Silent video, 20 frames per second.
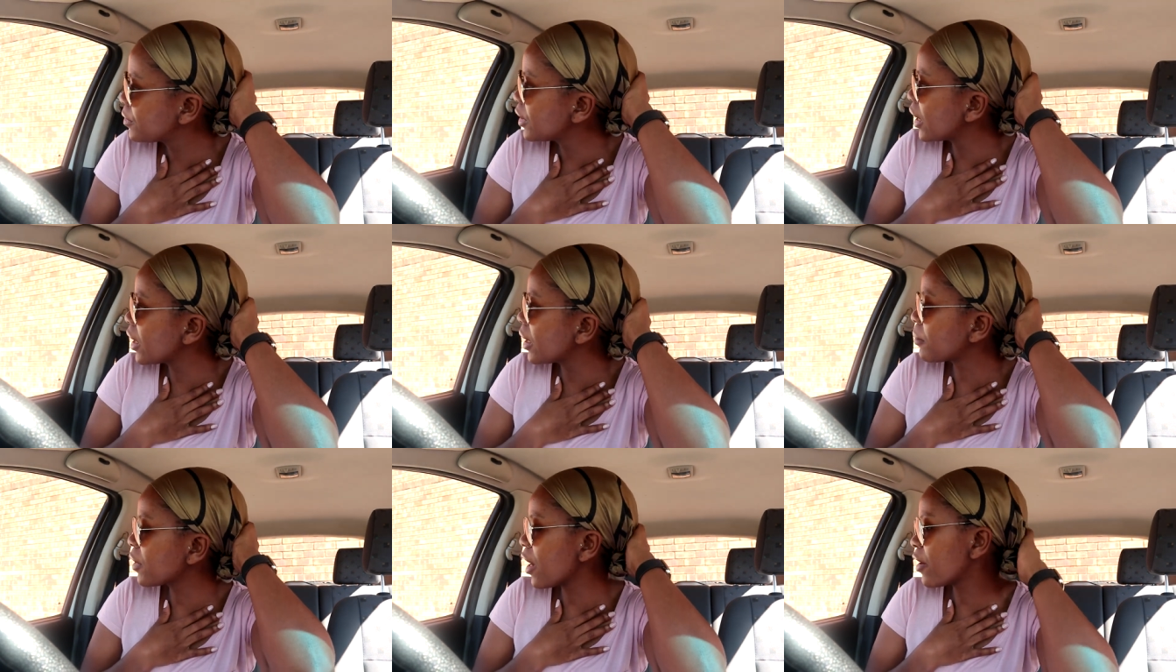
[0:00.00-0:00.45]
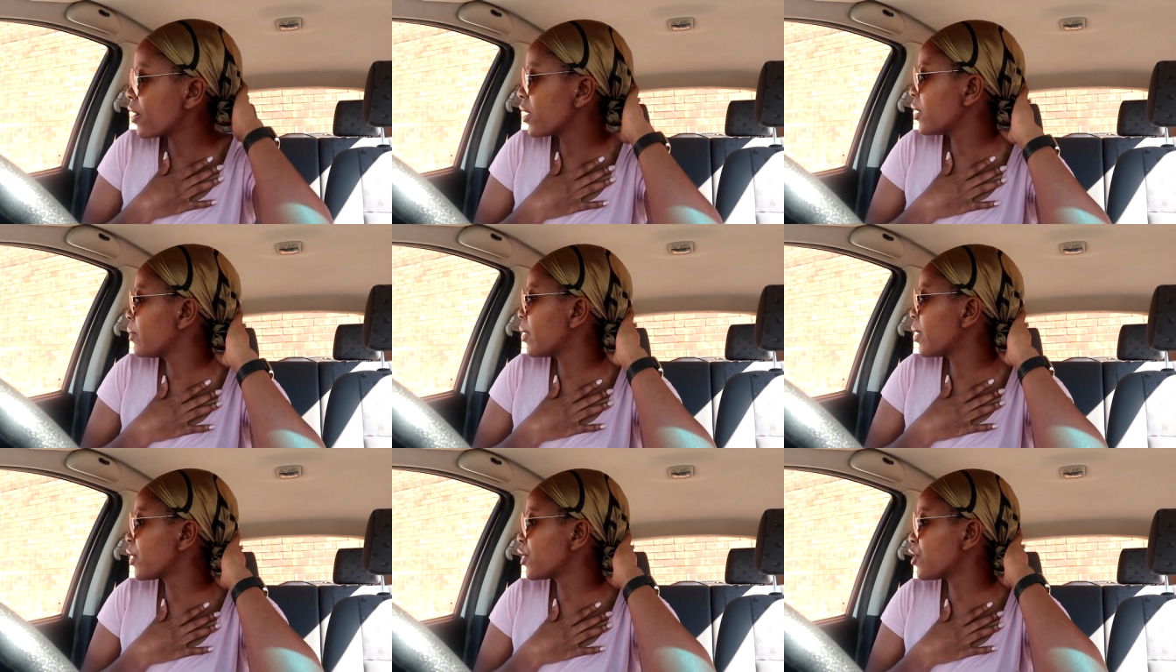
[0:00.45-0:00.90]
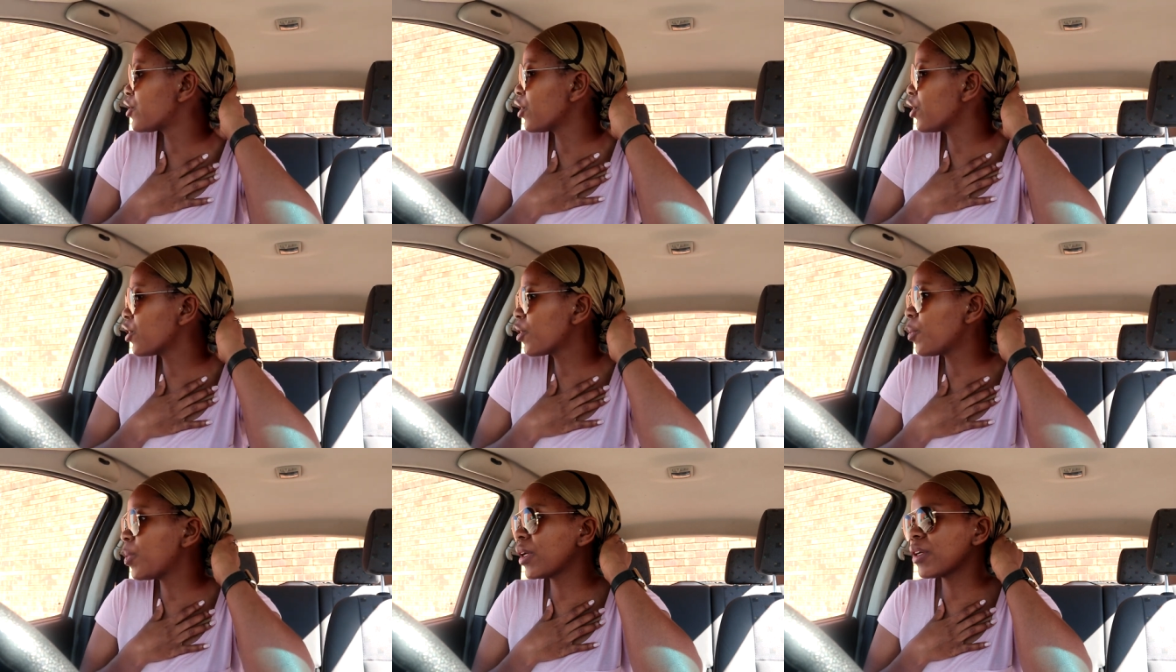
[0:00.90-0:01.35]
and I'm currently wearing a
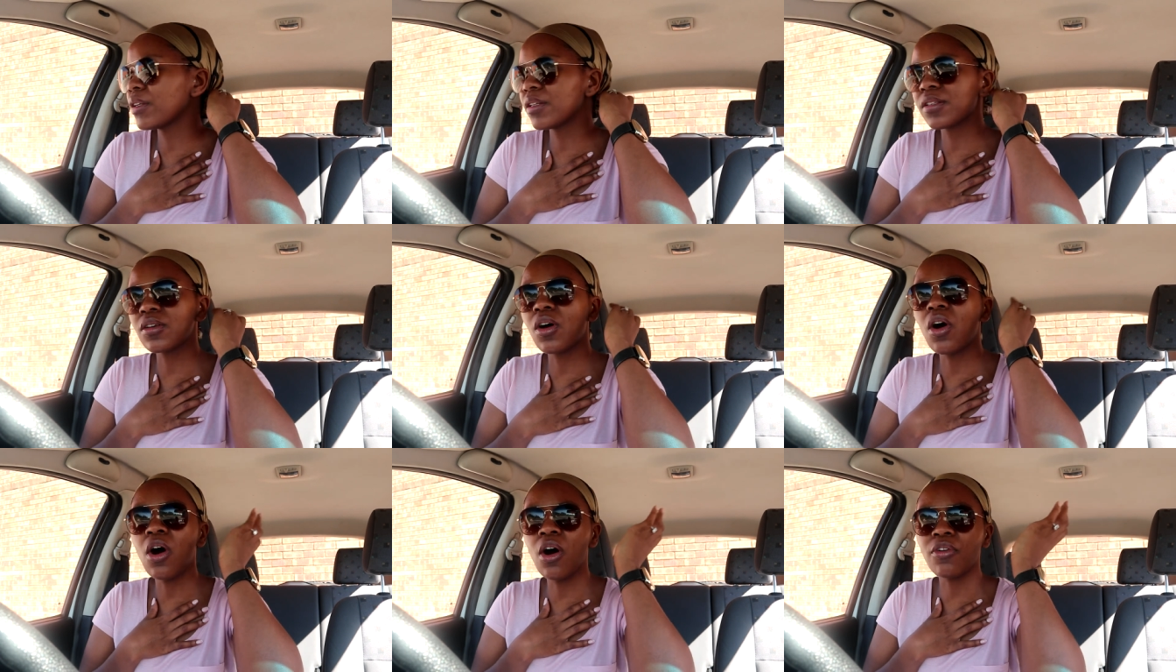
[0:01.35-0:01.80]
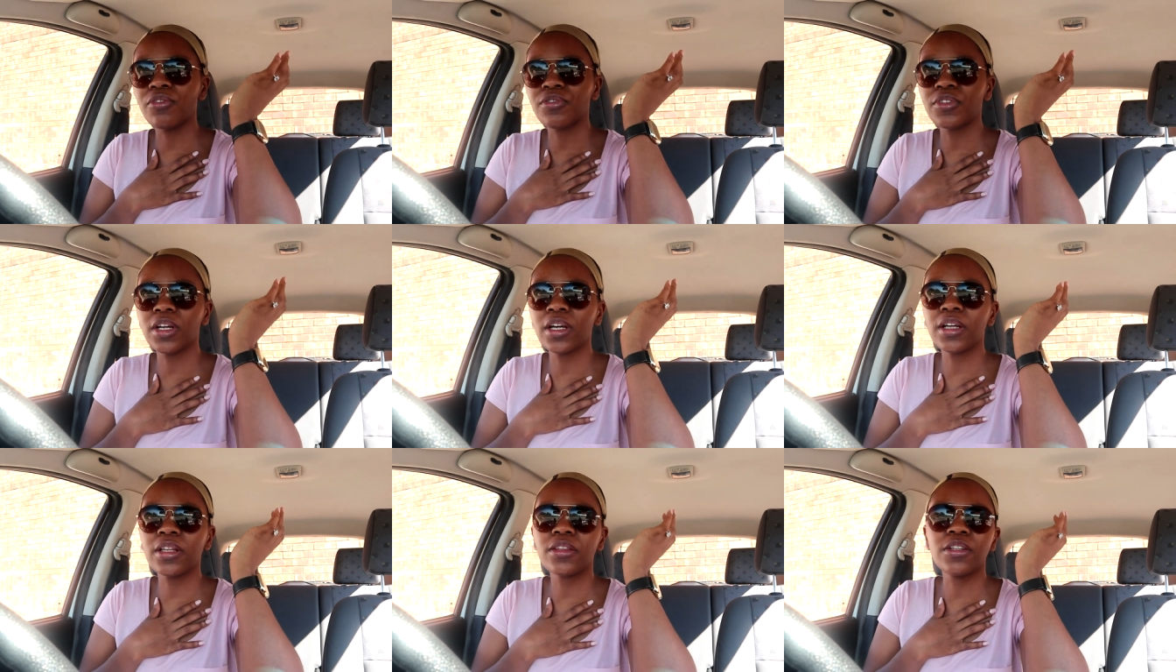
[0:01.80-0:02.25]
duck because after